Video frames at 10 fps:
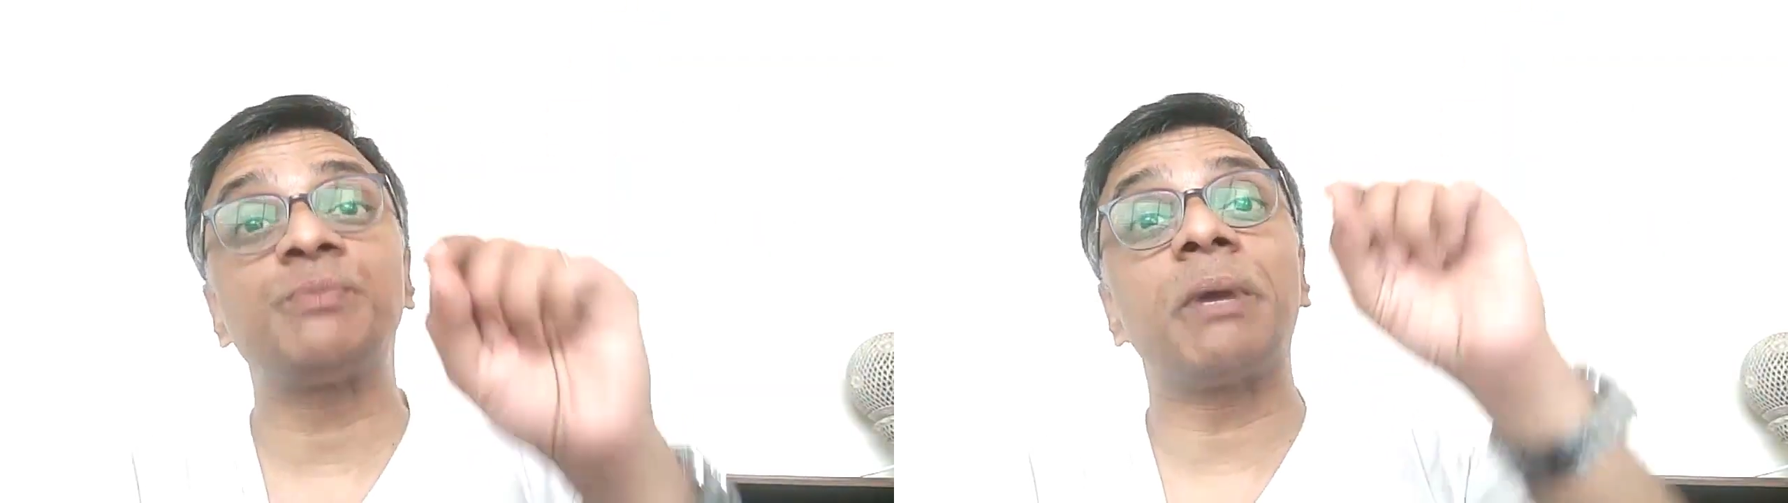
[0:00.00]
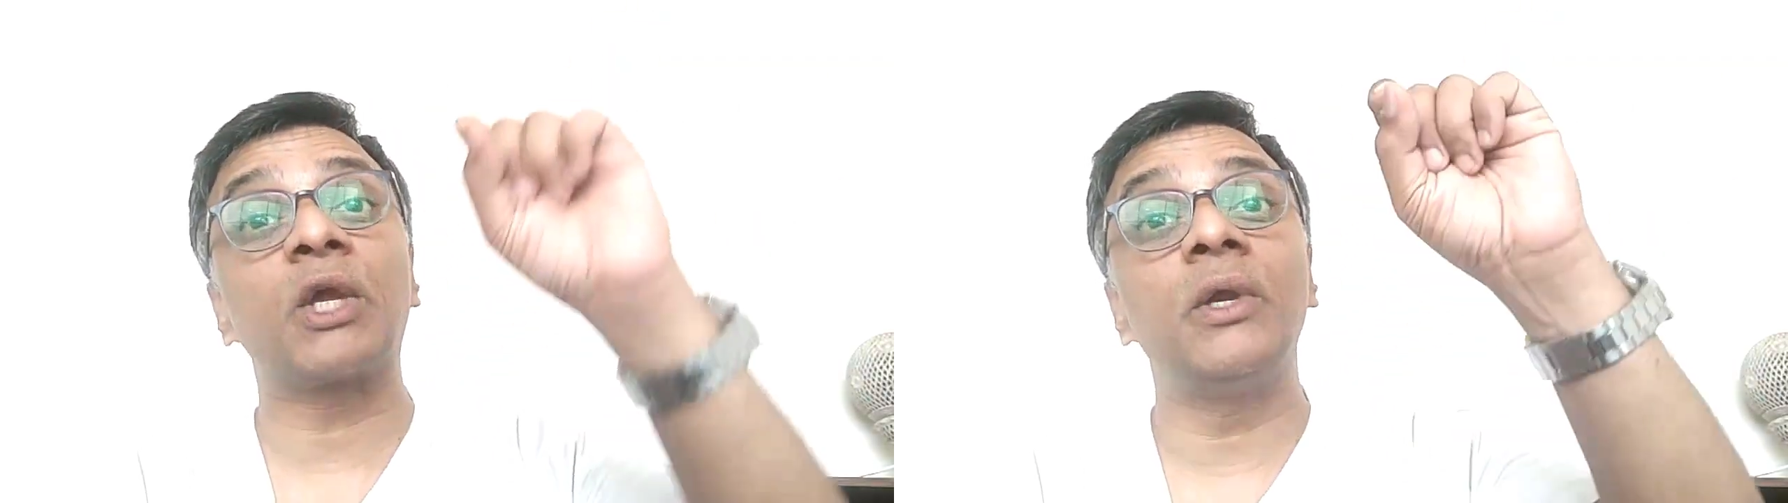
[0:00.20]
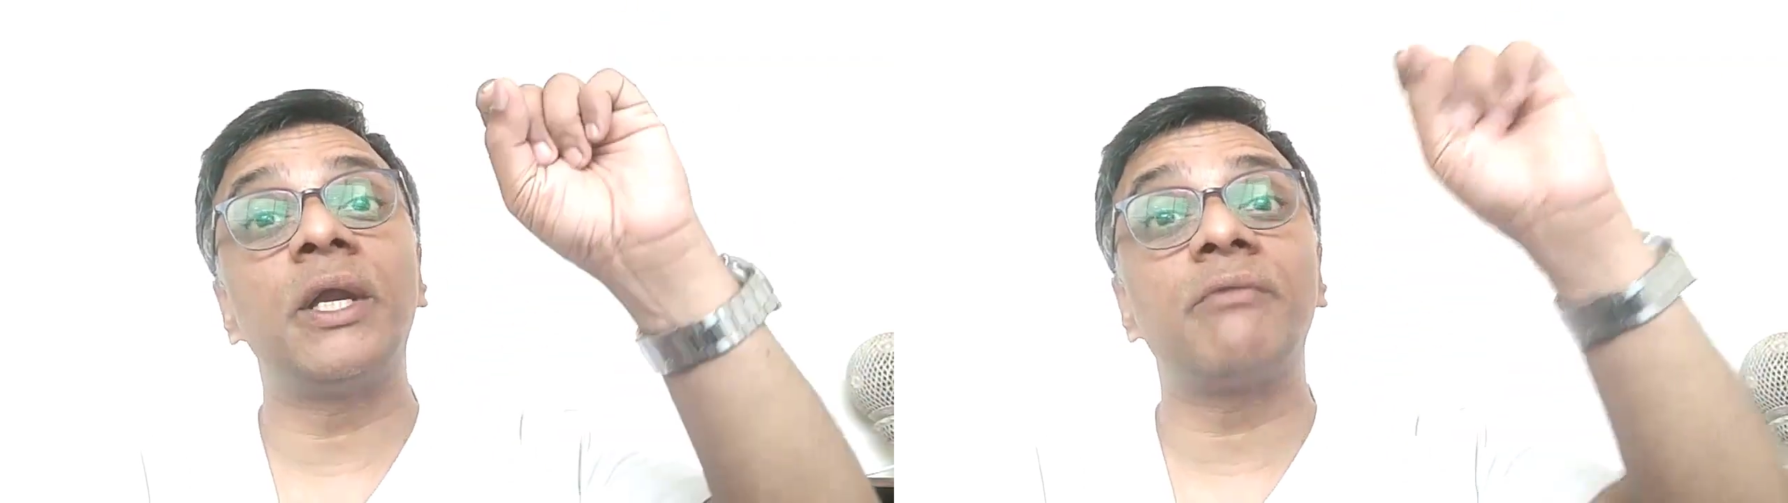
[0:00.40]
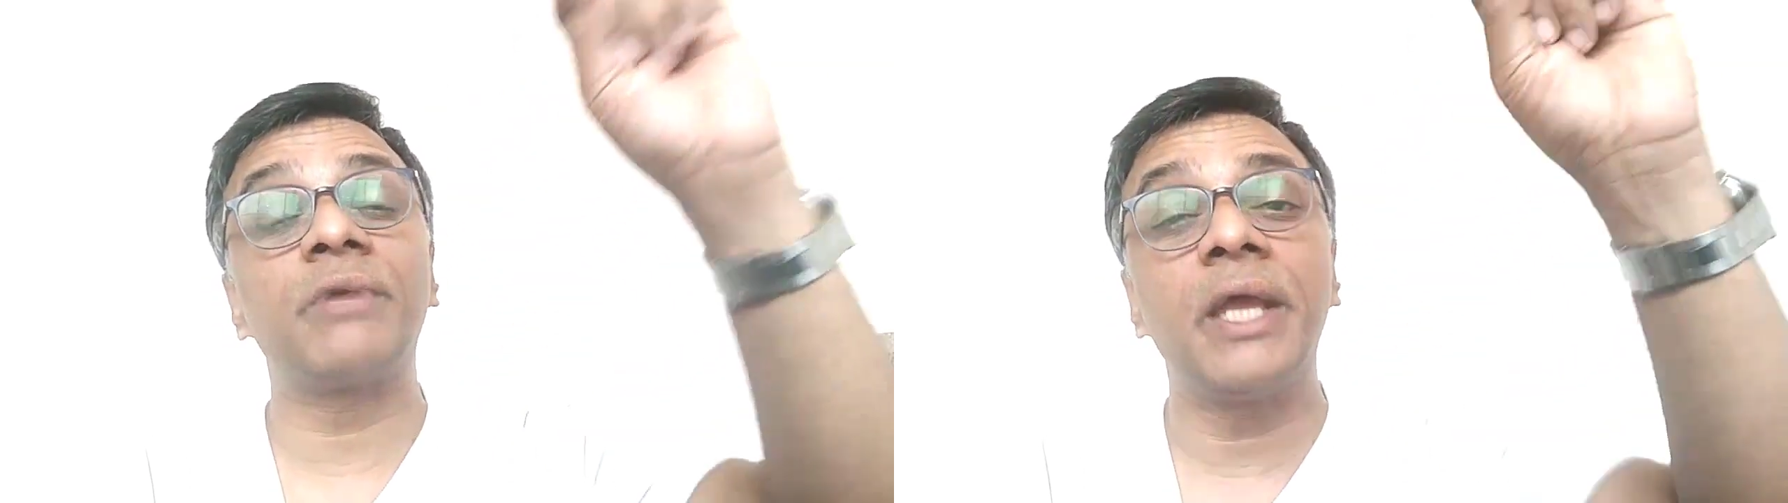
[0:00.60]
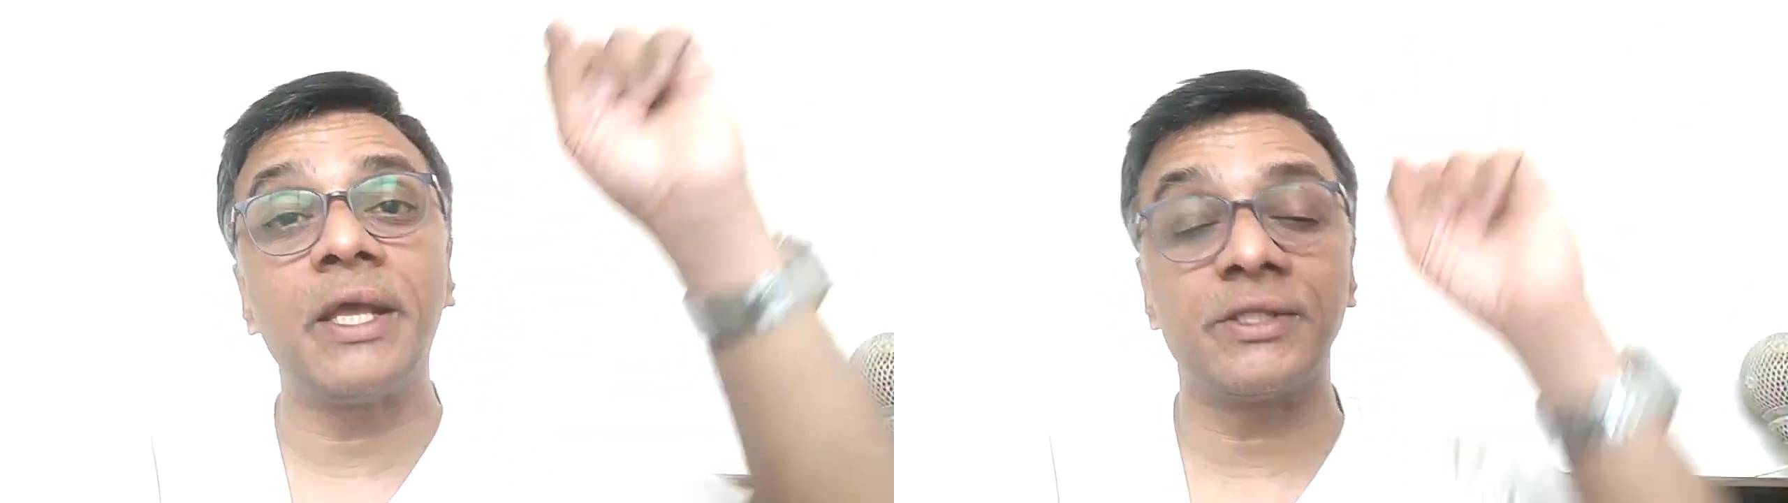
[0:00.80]

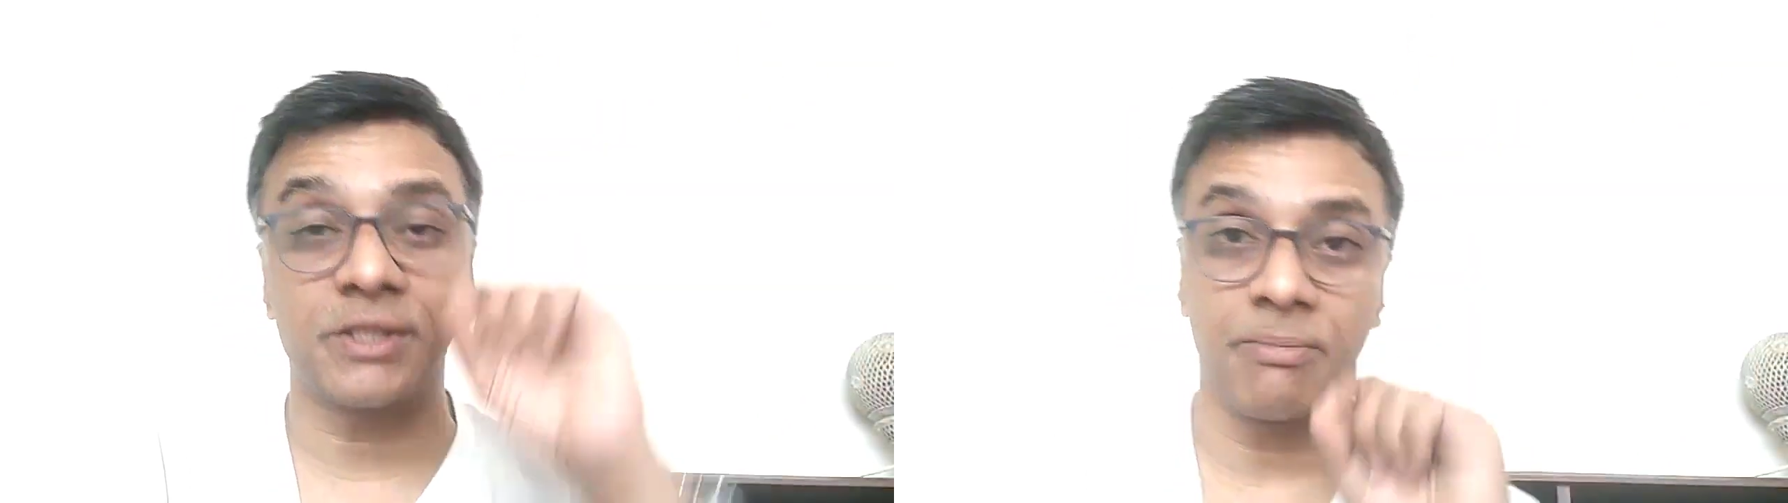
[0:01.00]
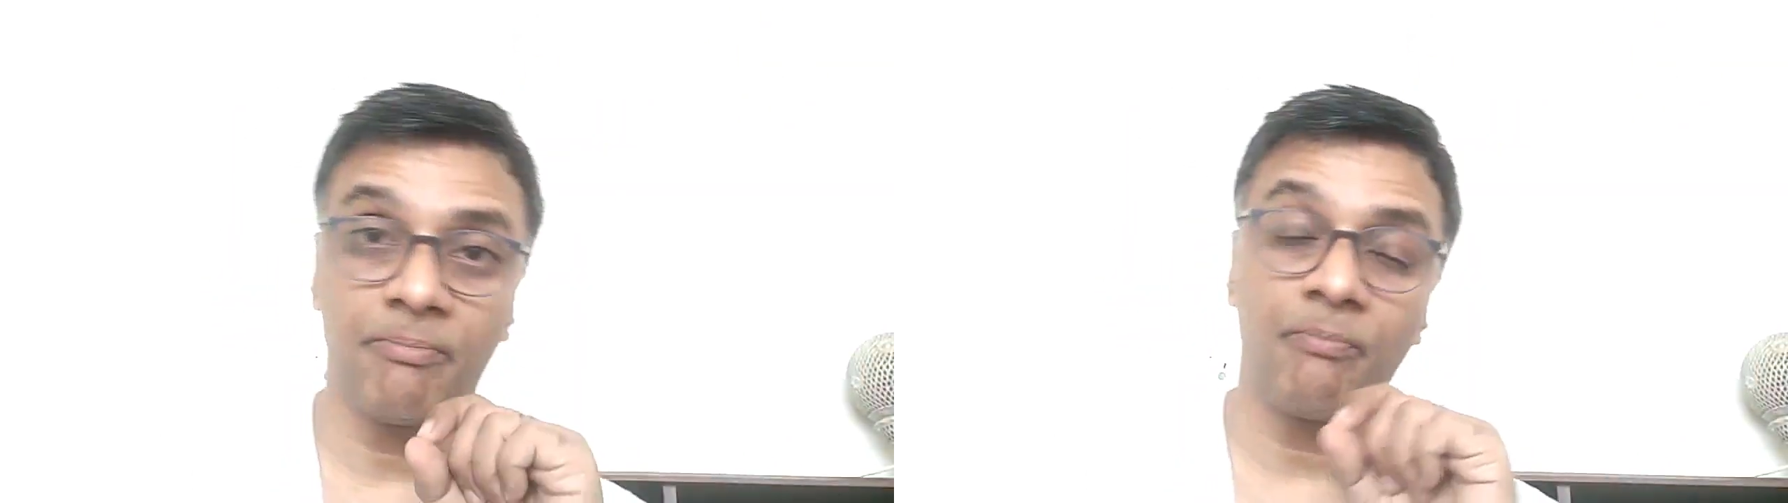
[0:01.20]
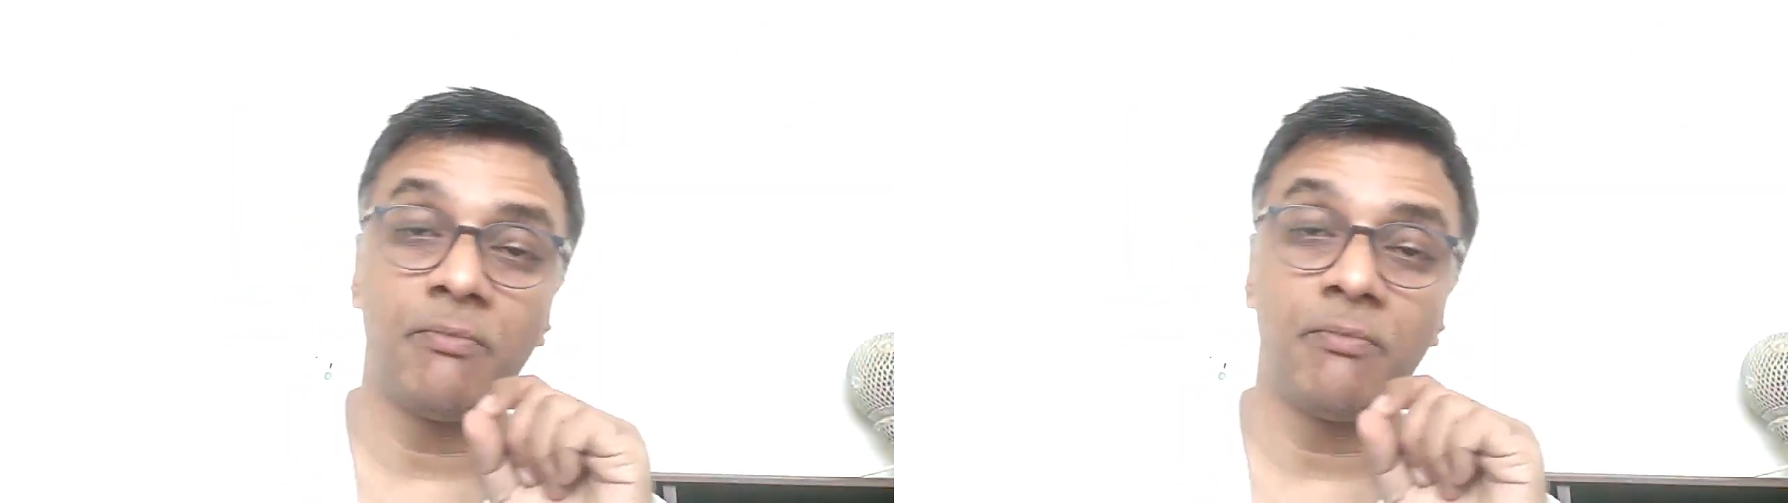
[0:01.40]
speculative gains.